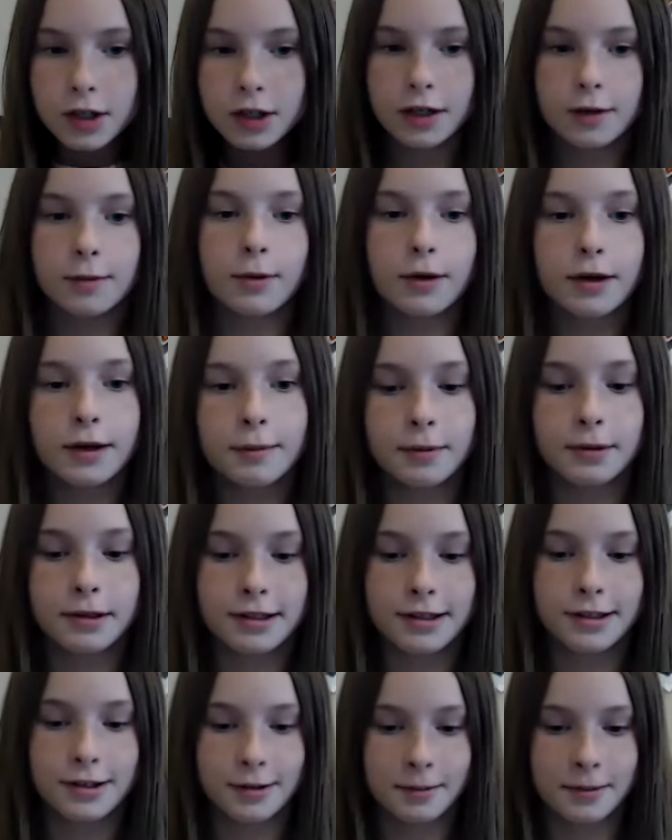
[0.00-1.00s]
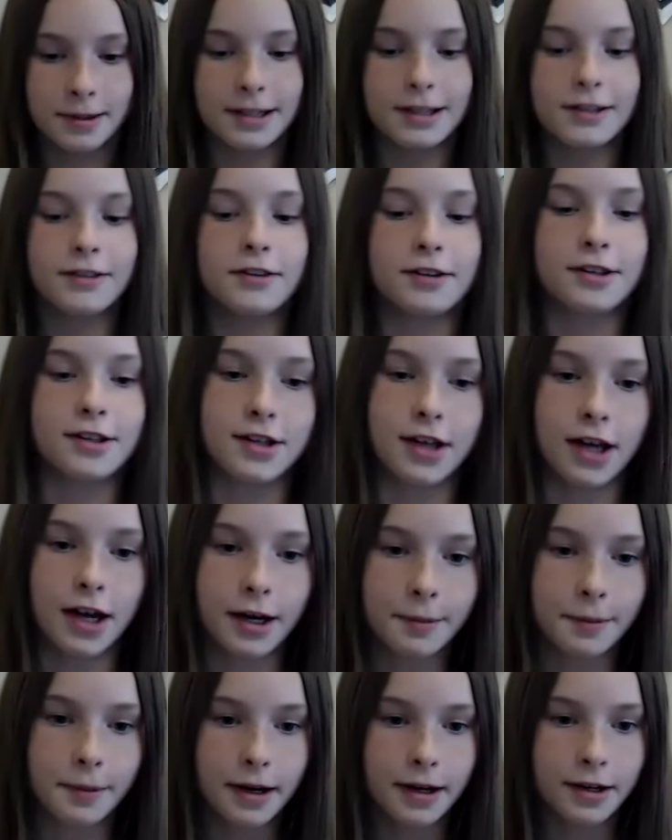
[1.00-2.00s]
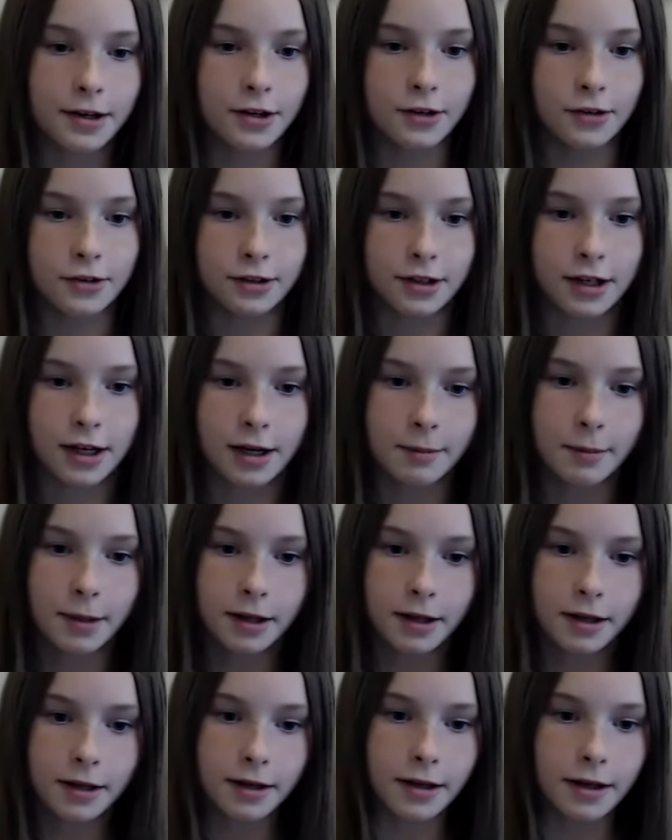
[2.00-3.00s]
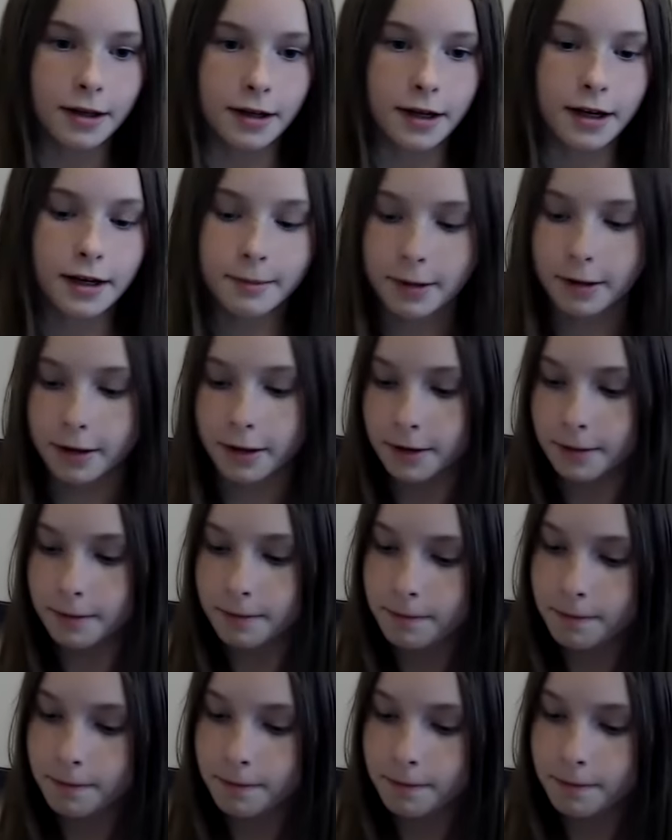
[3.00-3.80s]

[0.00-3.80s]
Good morning, Princeton Amanda. This is Tiger Pride News. I'm Ella, and I'm Ella.